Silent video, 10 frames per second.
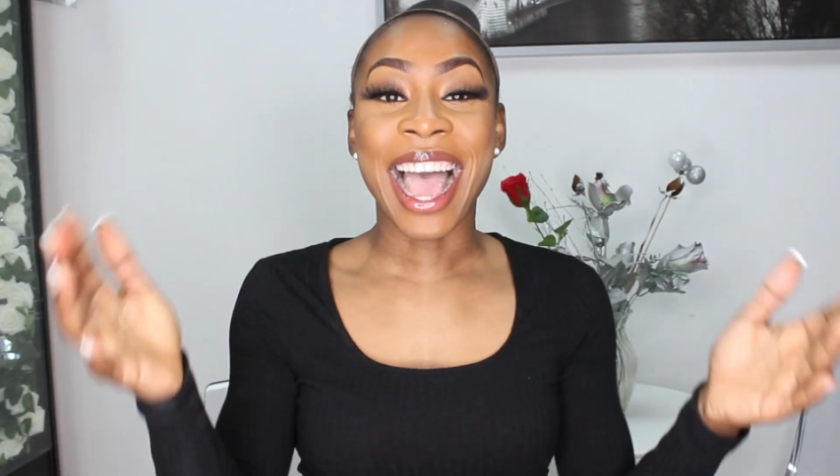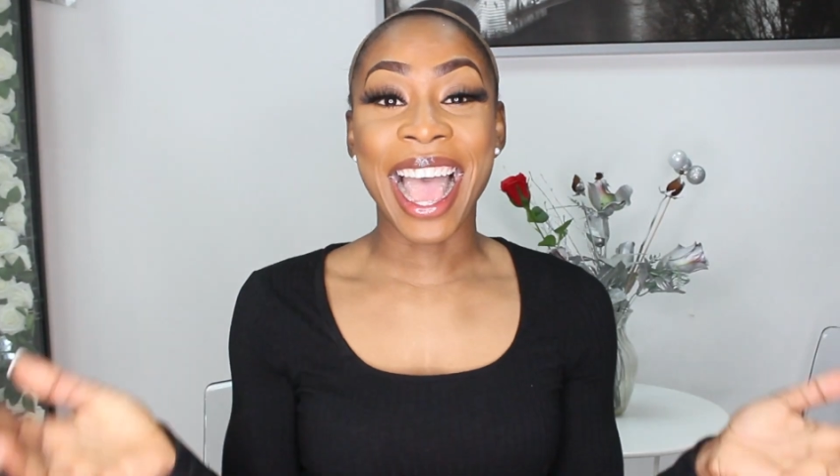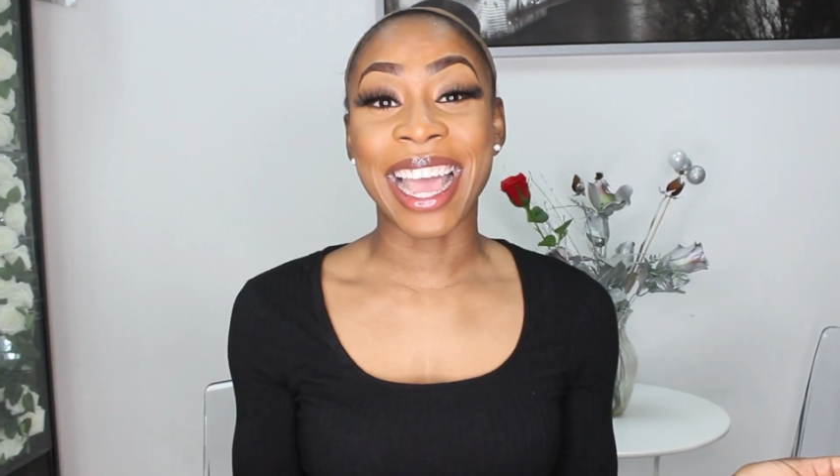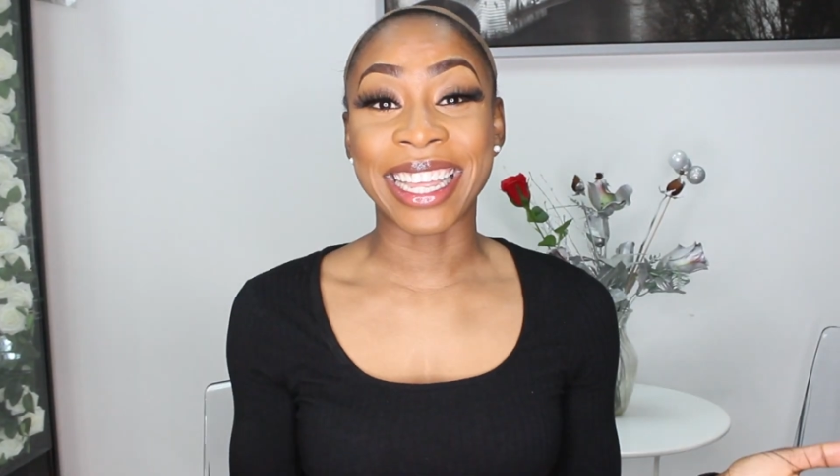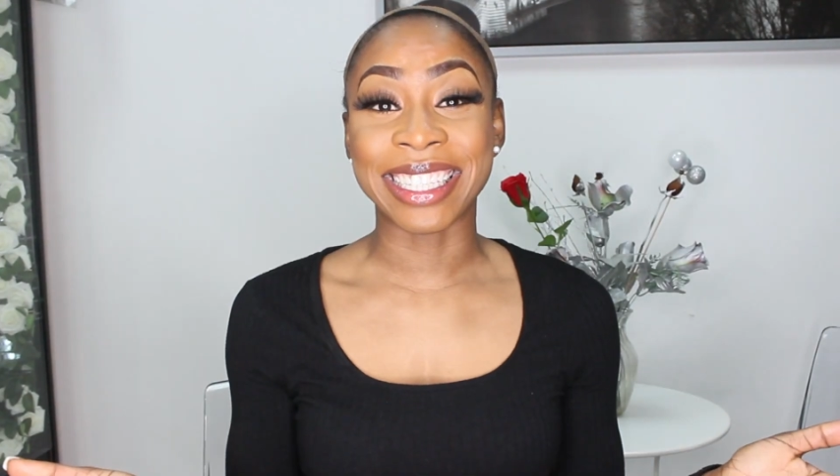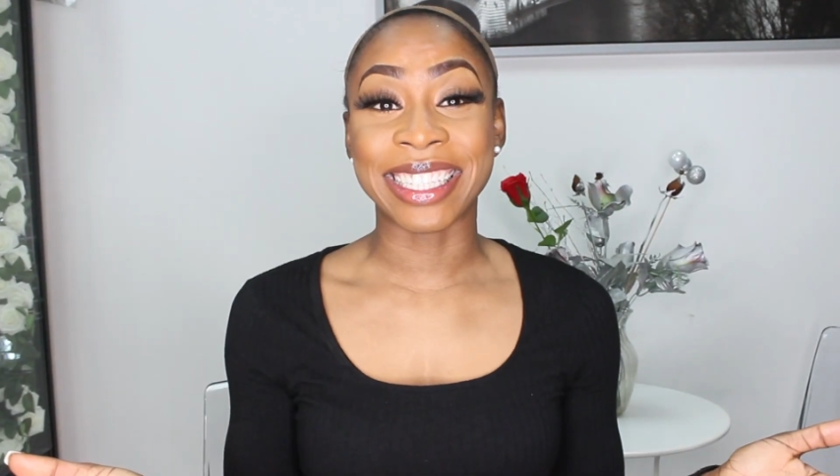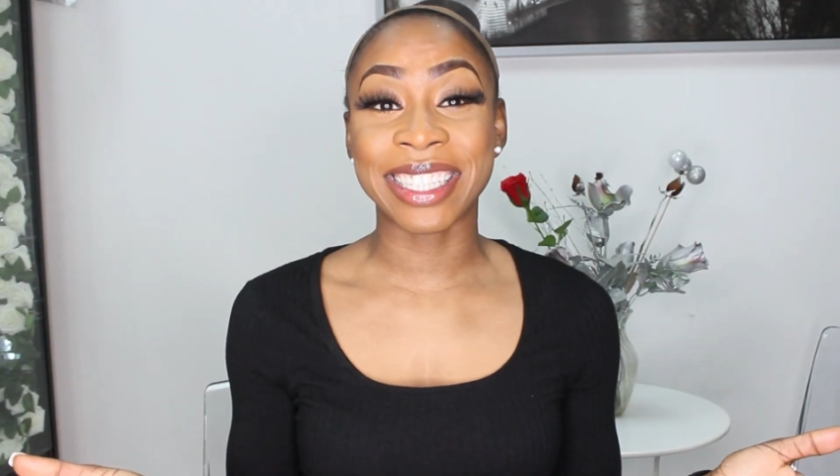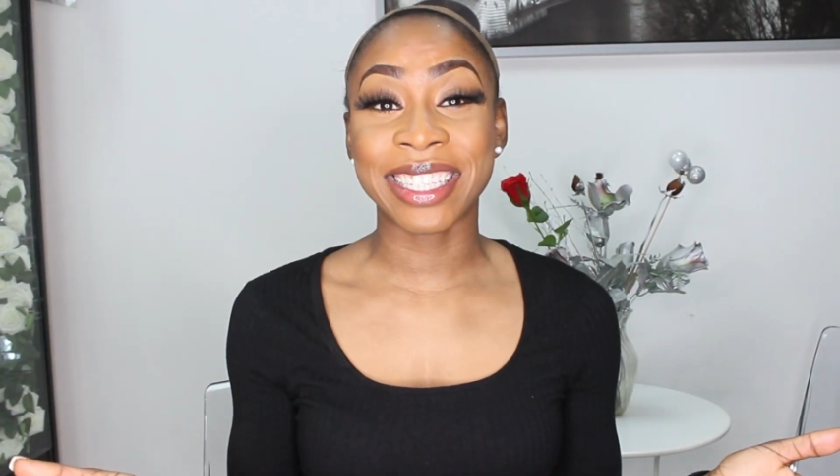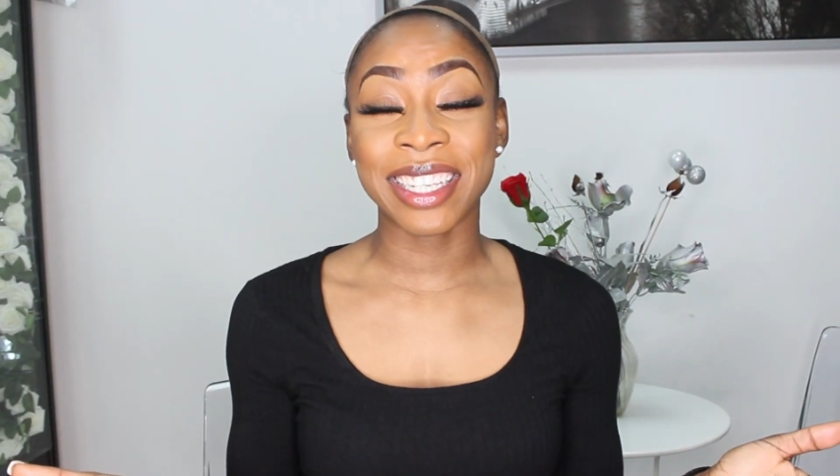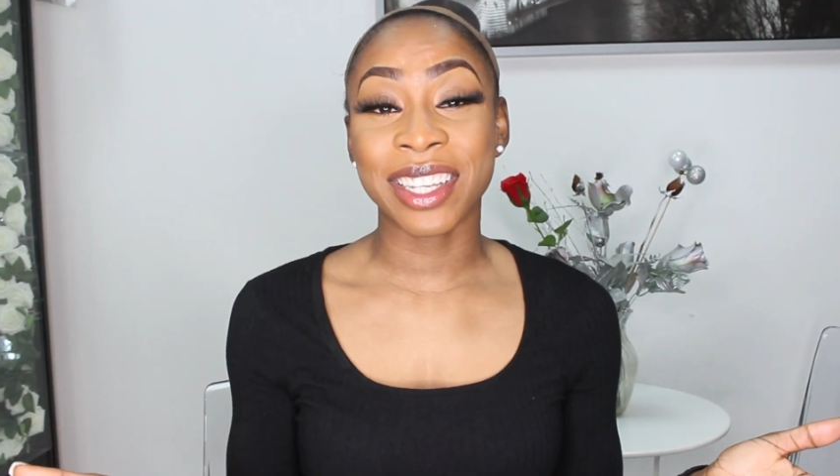
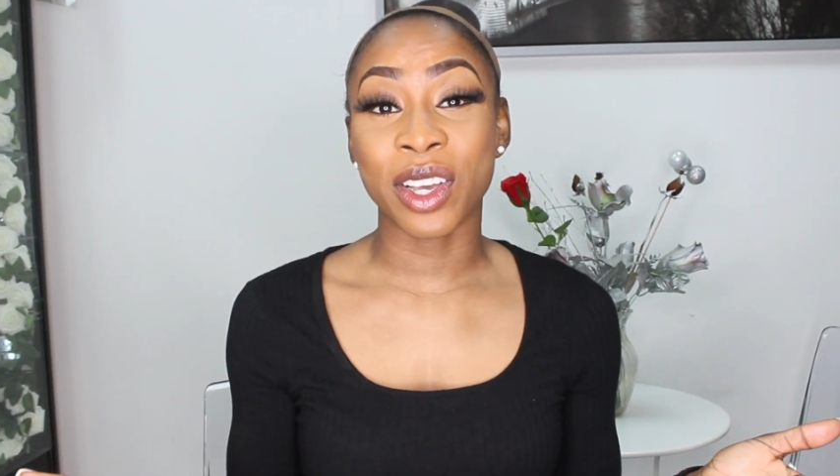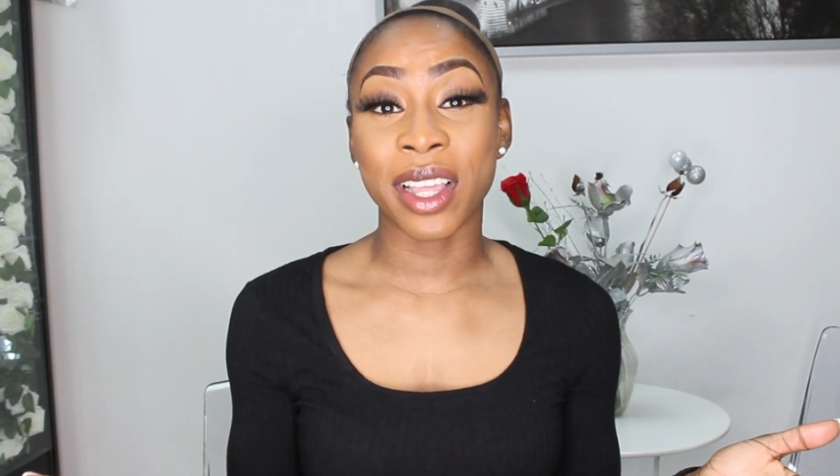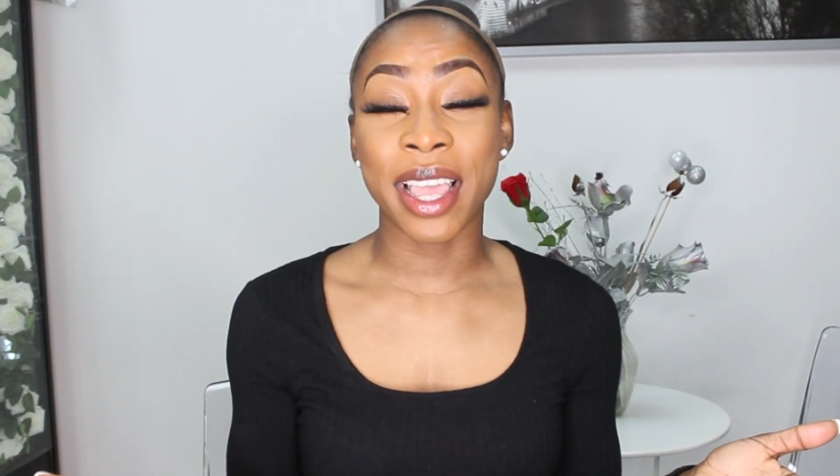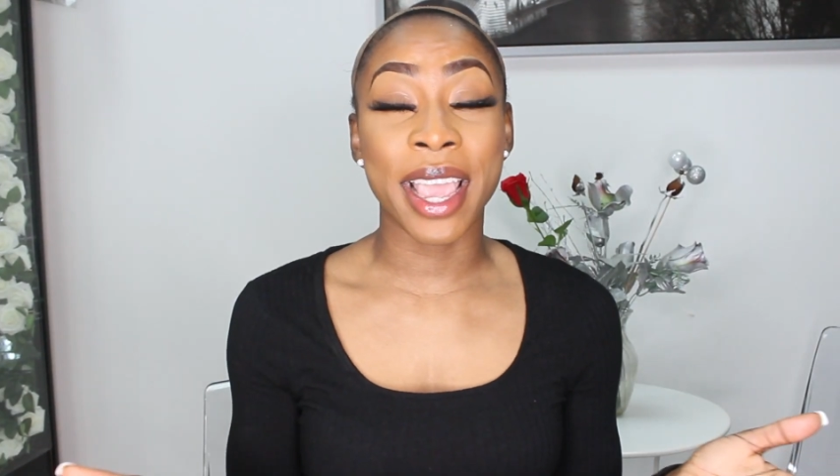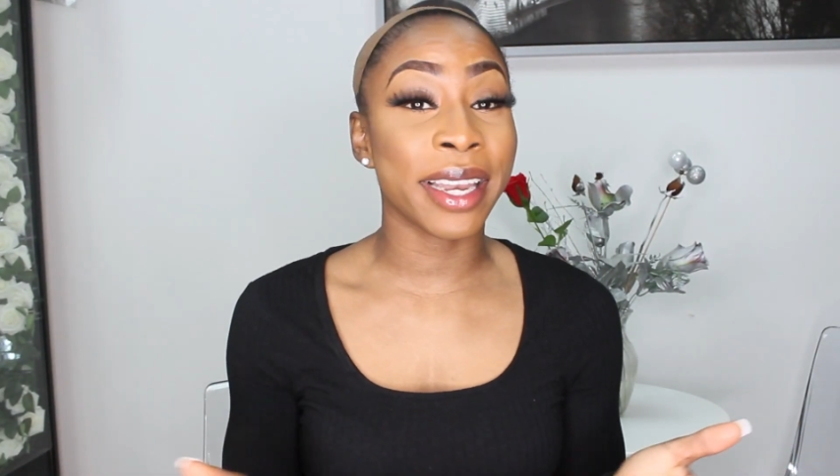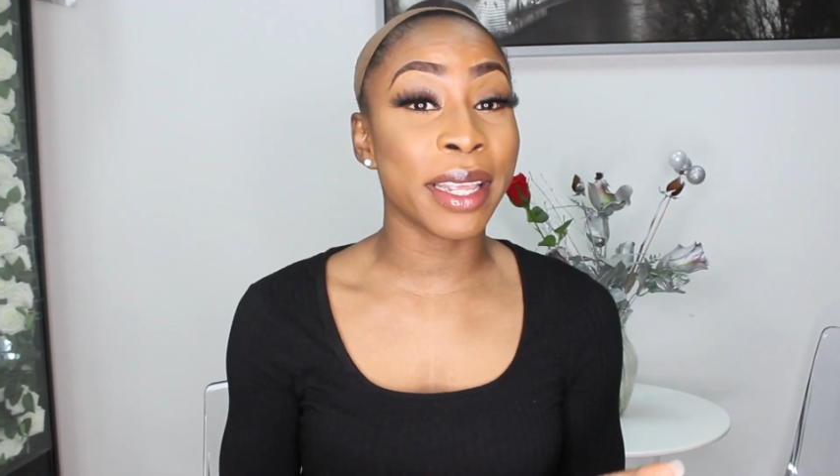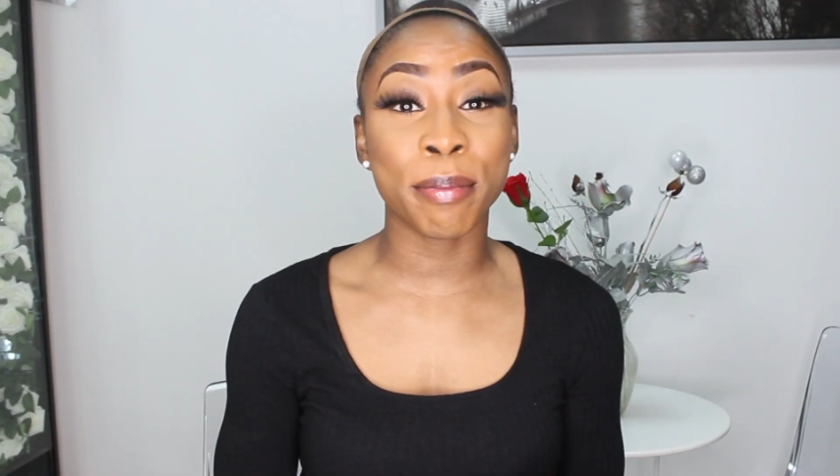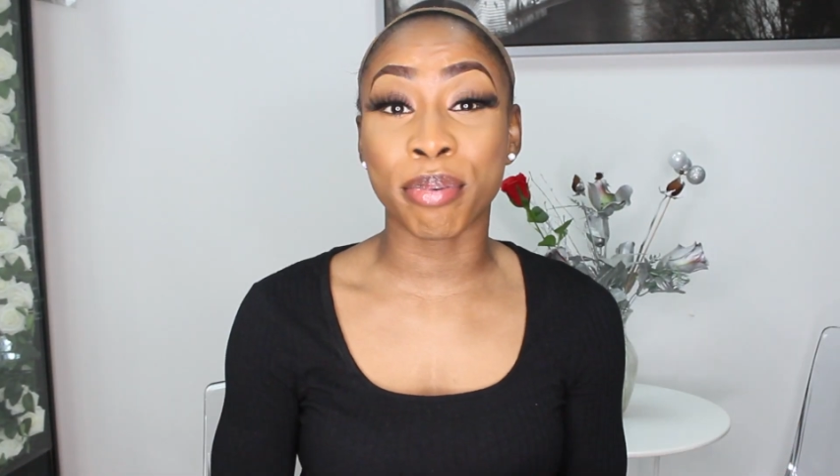and any